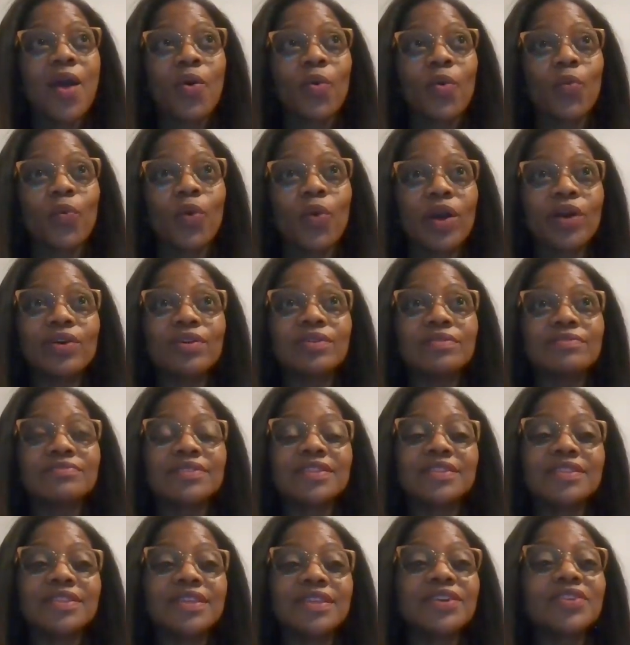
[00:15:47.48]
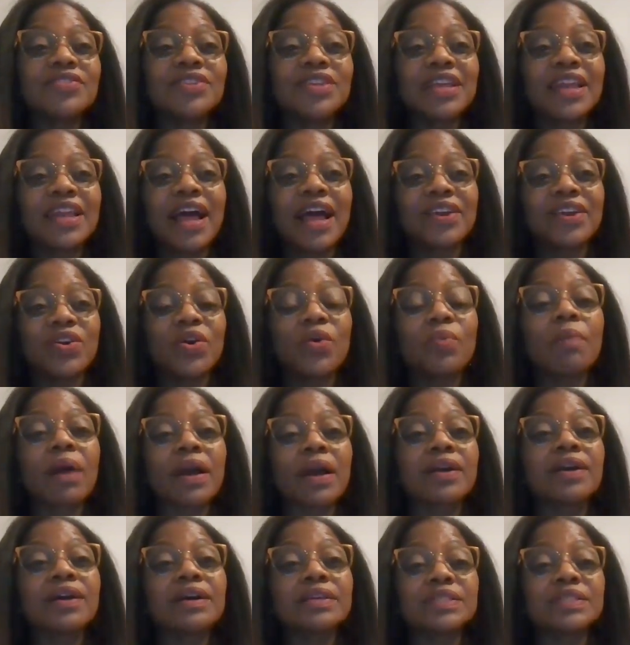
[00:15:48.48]
Well, little did I know my
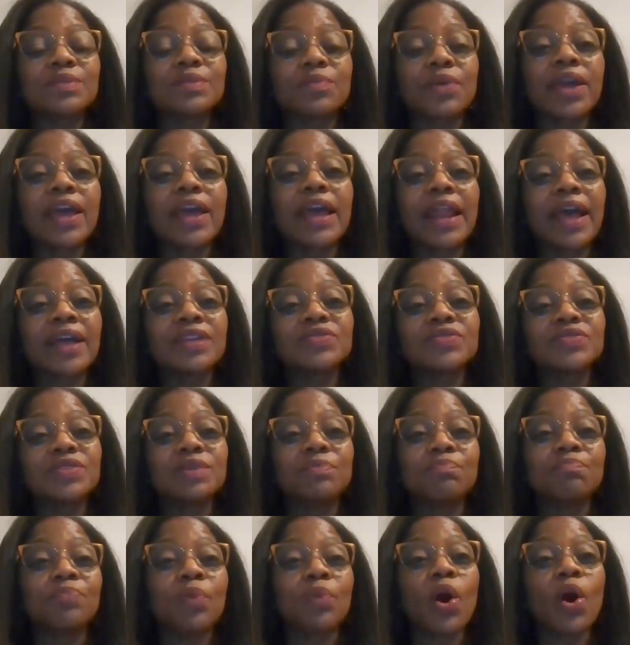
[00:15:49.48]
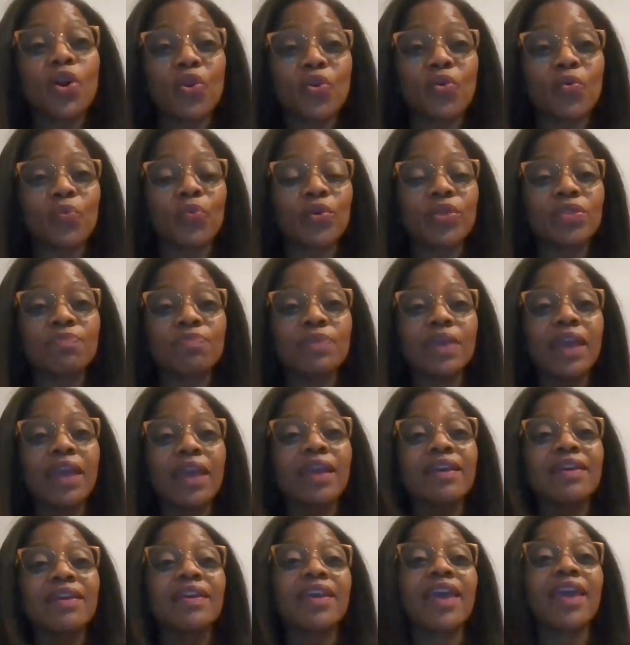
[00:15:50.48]
customer had actually bartered with me
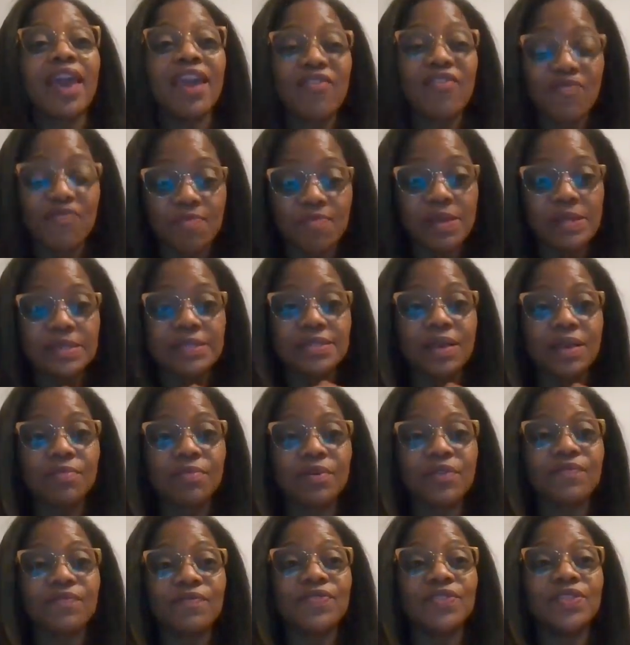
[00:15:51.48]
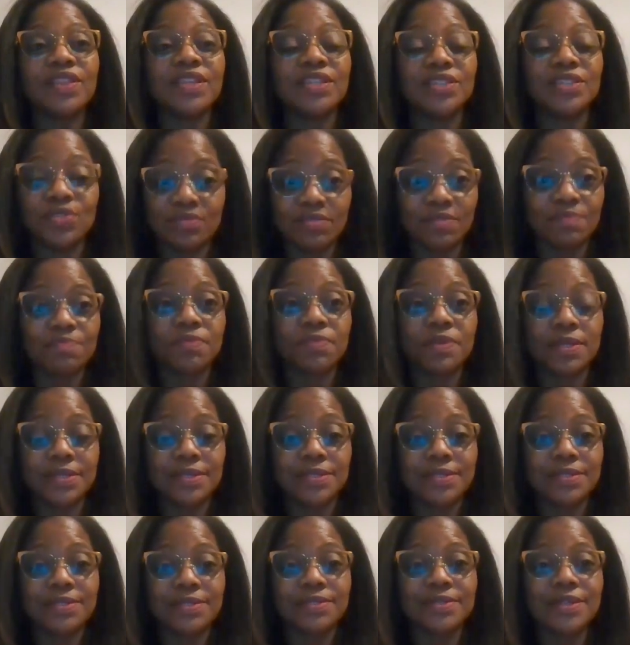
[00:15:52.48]
and gave me some of the Juice Plus.
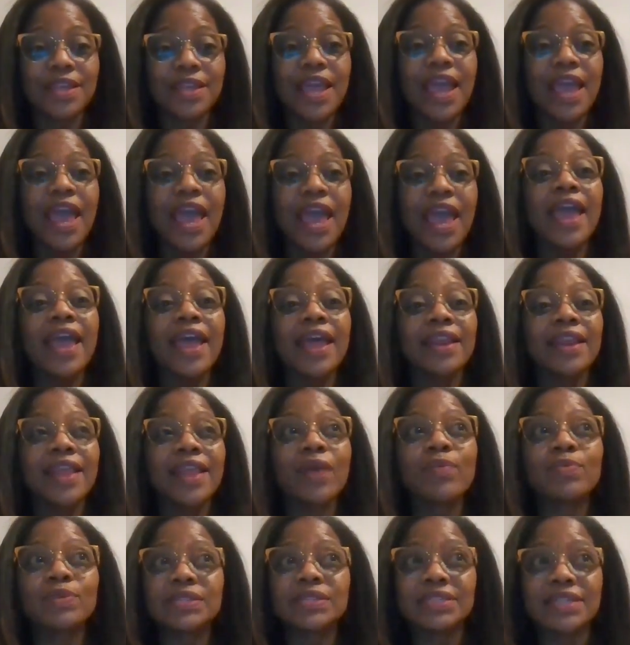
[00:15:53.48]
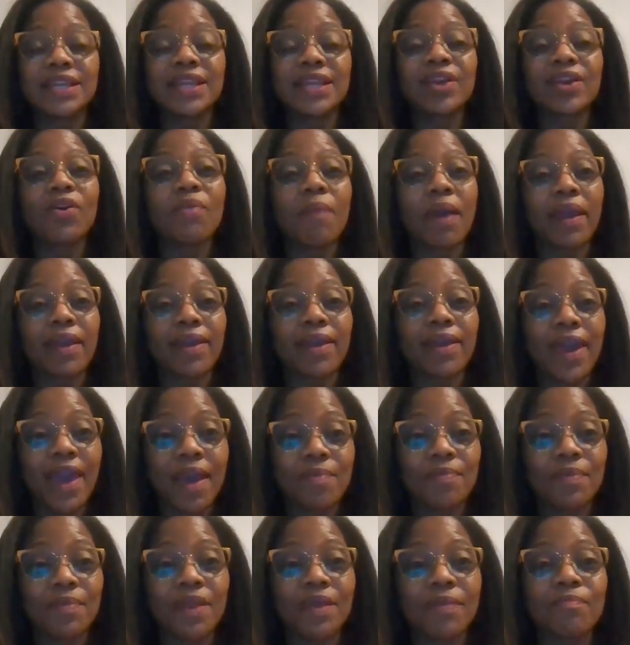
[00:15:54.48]
And they were sitting on my
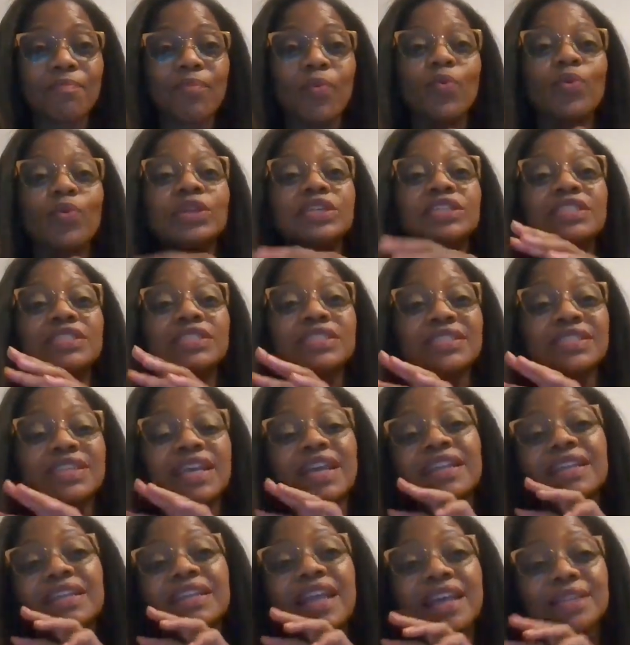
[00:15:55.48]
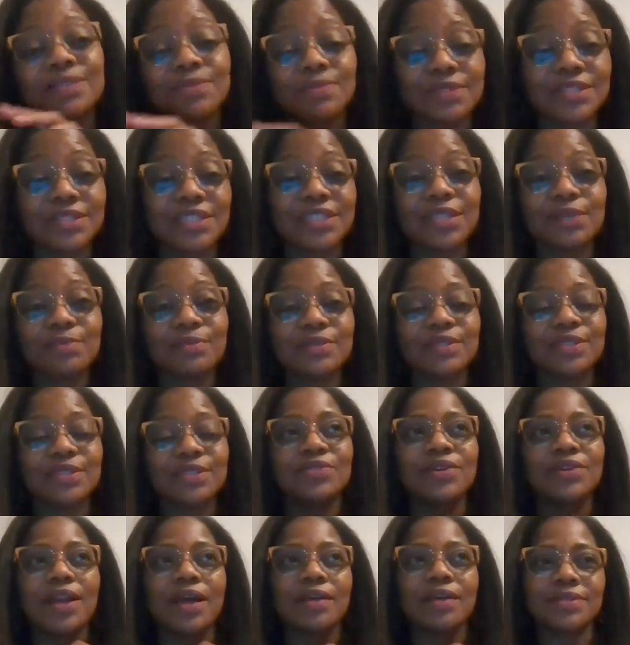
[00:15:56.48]
cabinet. When she said that's what she was
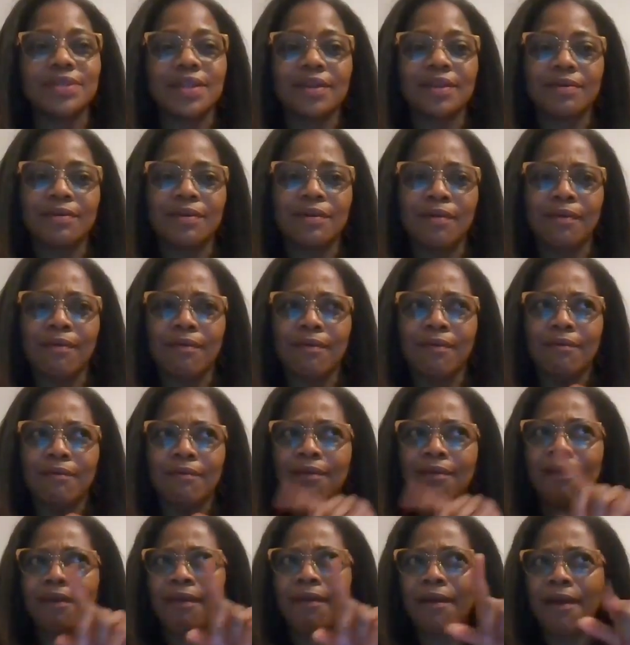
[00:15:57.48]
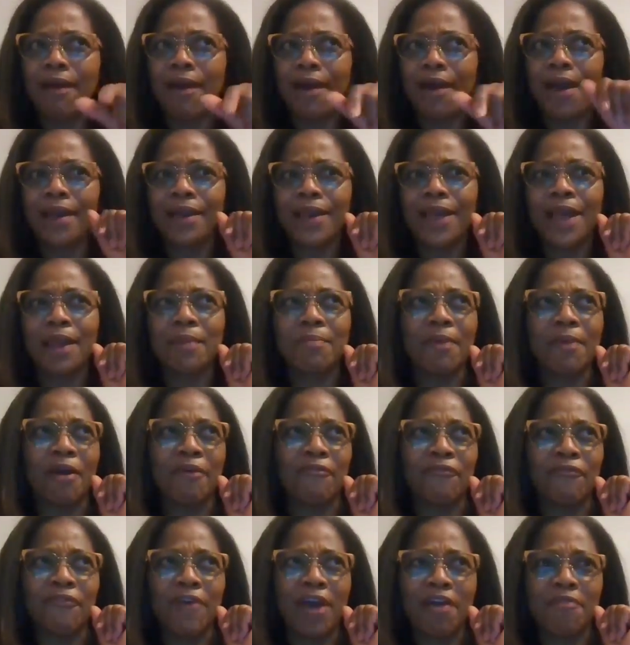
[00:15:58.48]
doing, I was like, oh, got
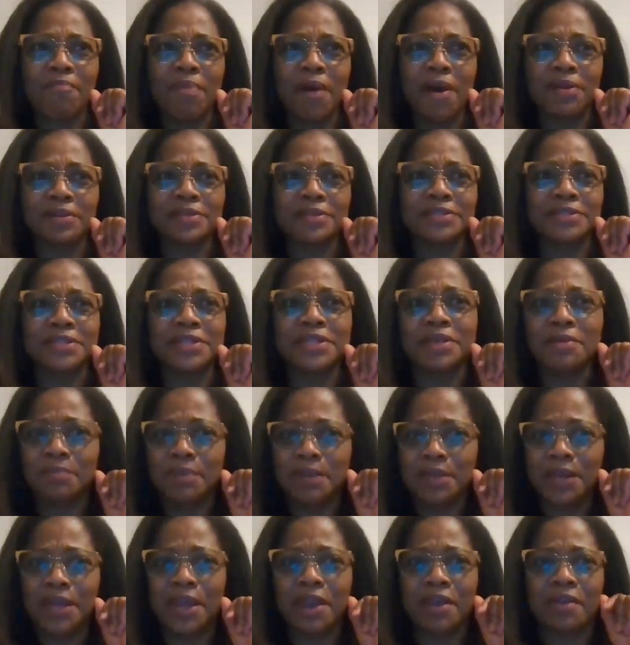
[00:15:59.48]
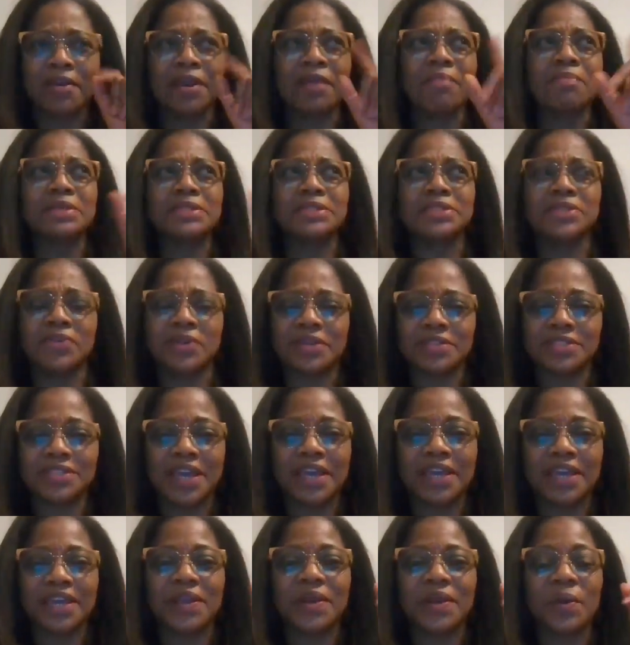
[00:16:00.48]
about 5 bottles of them in there. Let me start
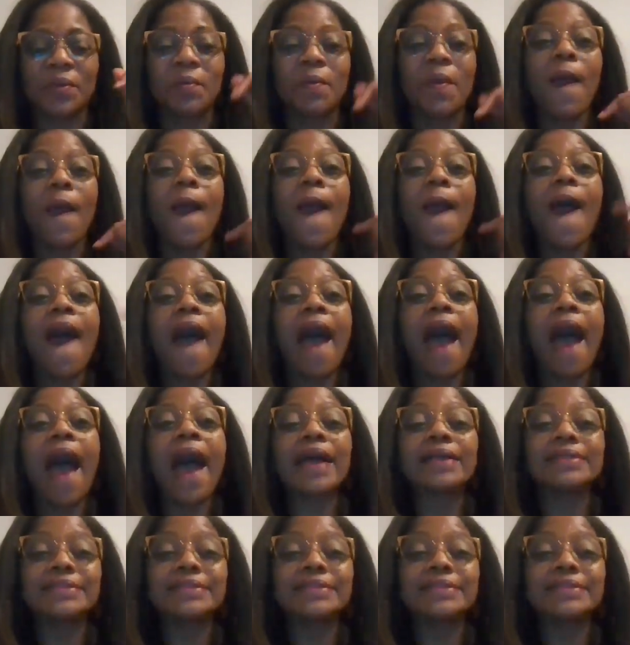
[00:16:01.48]
taking them. I